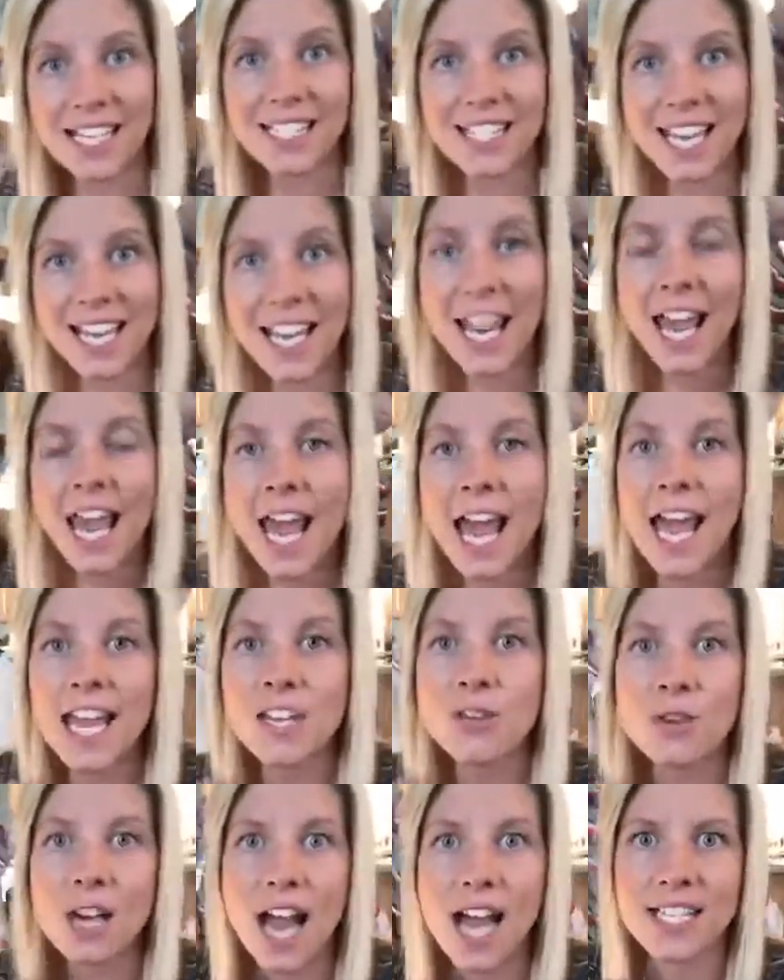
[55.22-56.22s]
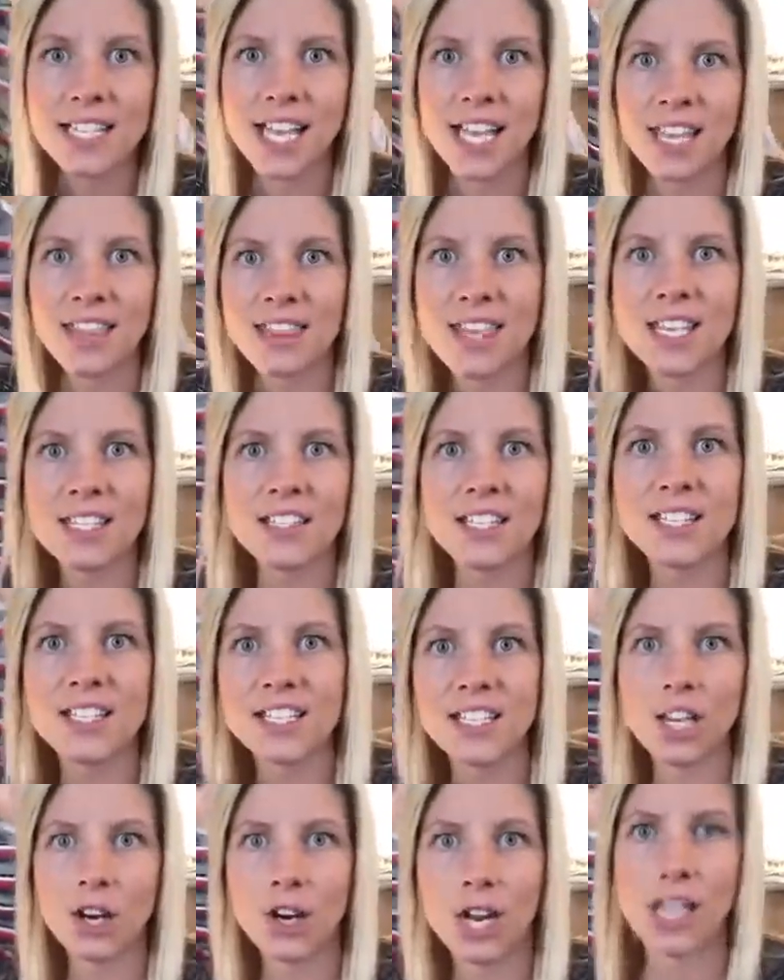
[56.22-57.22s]
kit. And you guys, this is
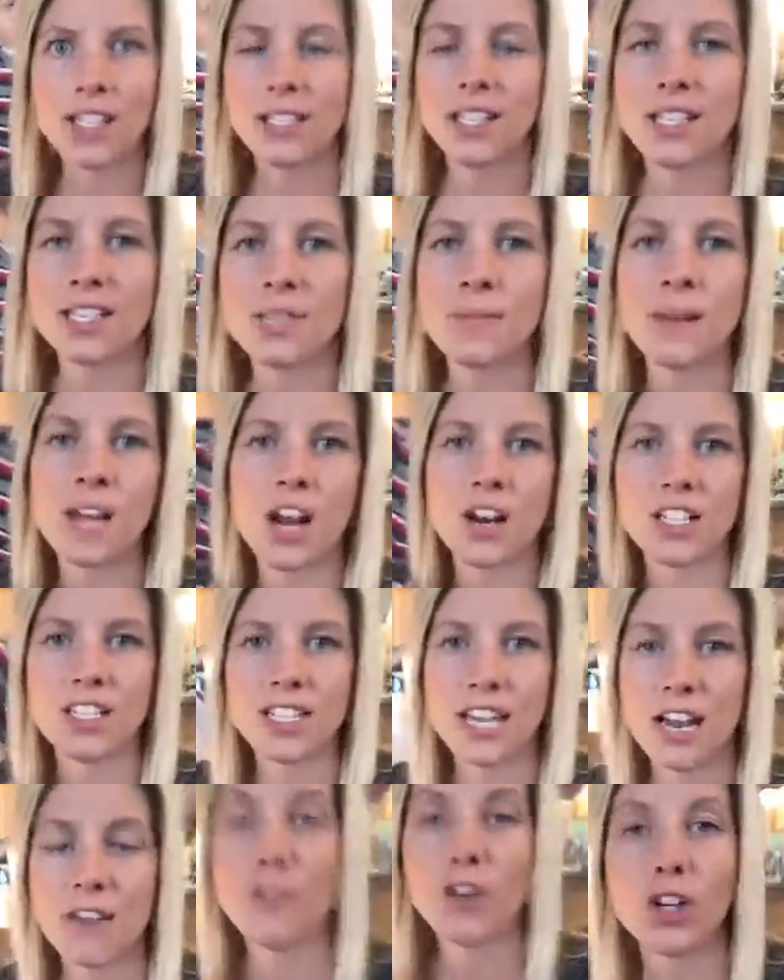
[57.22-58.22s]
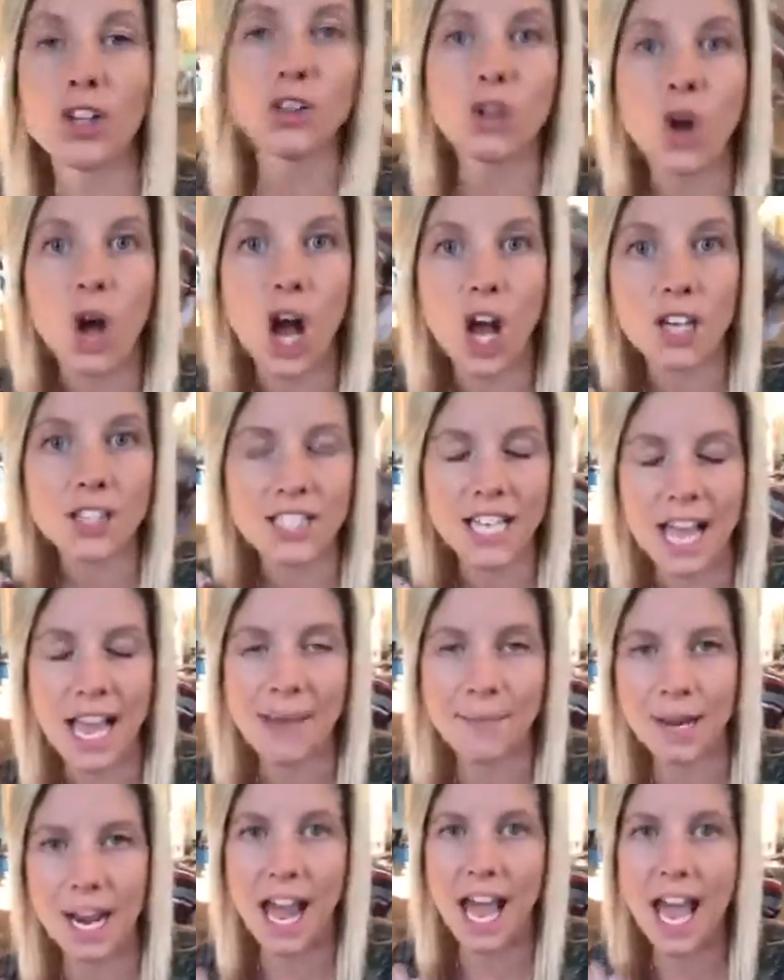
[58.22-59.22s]
serious. This has been out of stock for a long
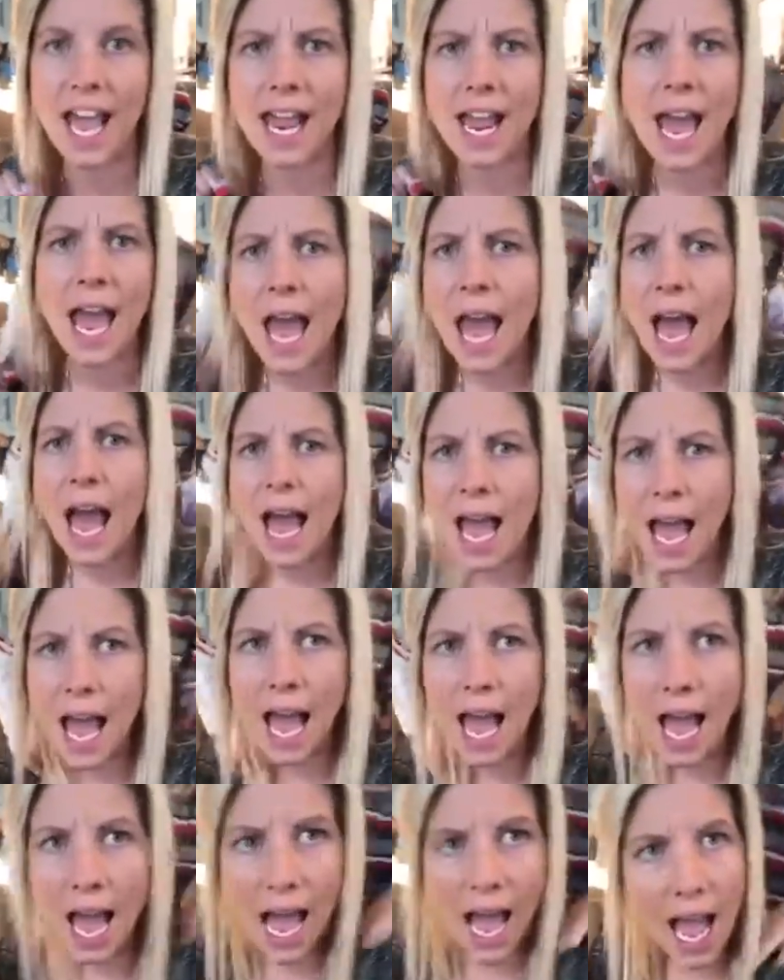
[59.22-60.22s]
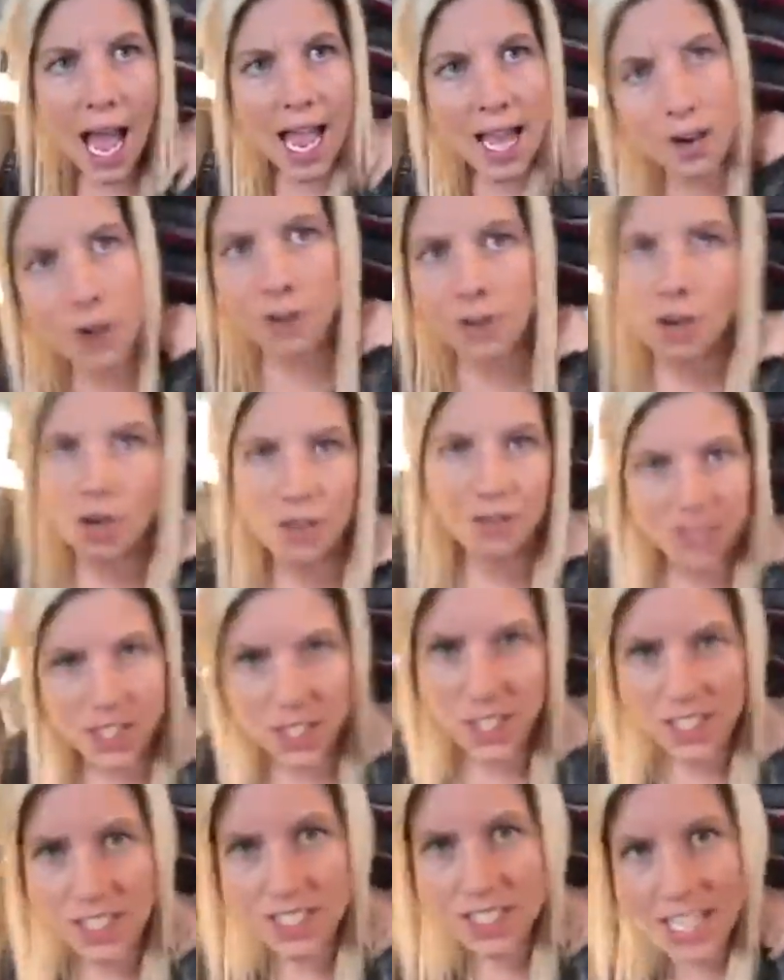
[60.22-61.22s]
time. And I don't know if
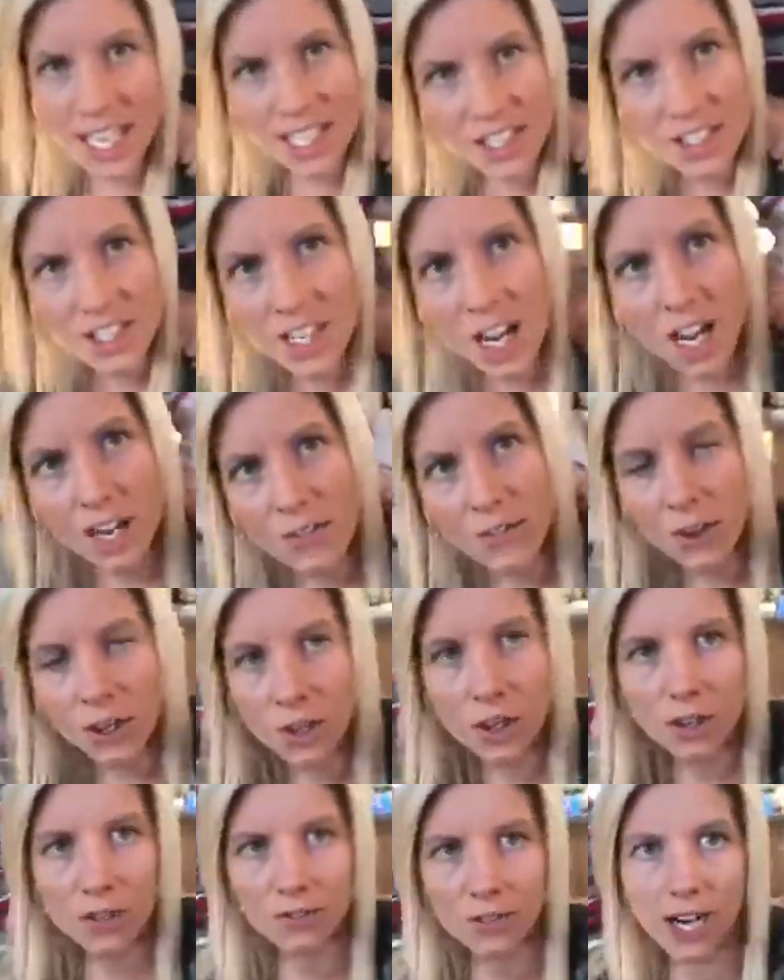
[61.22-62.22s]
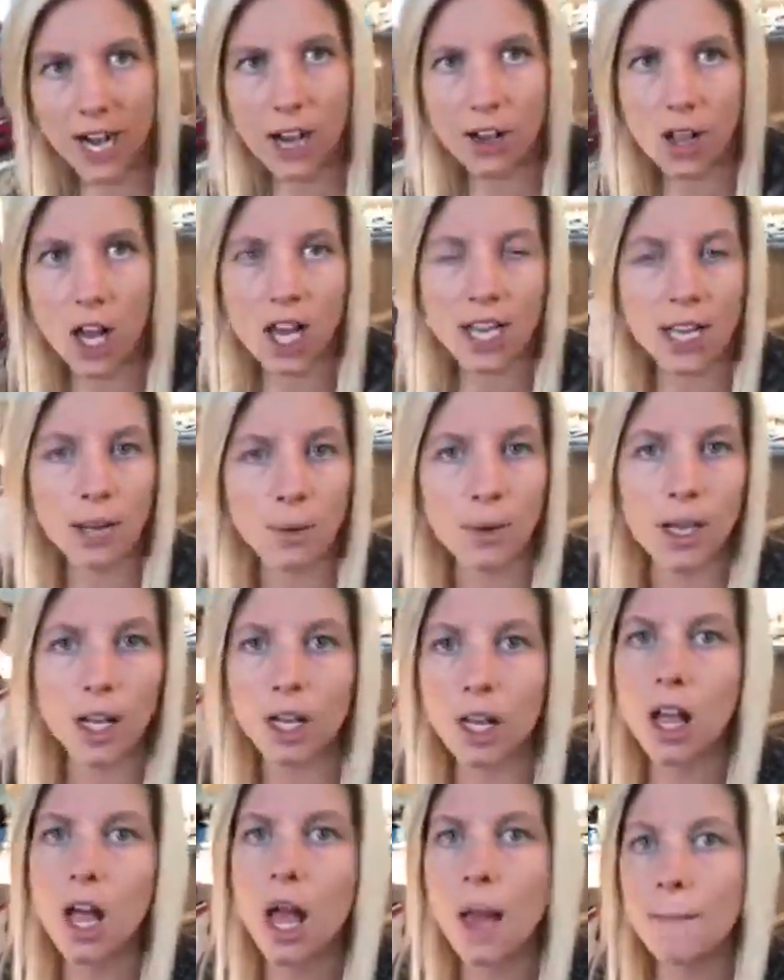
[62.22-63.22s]
it's going to stay in stock or for how long it
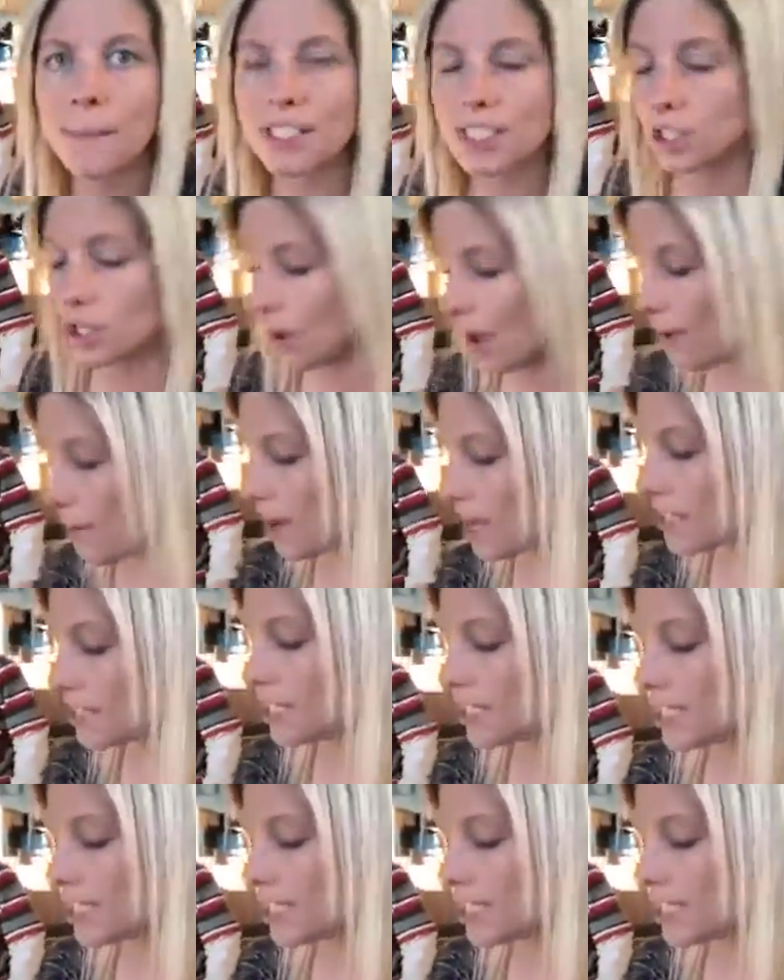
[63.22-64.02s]
will. But so I want to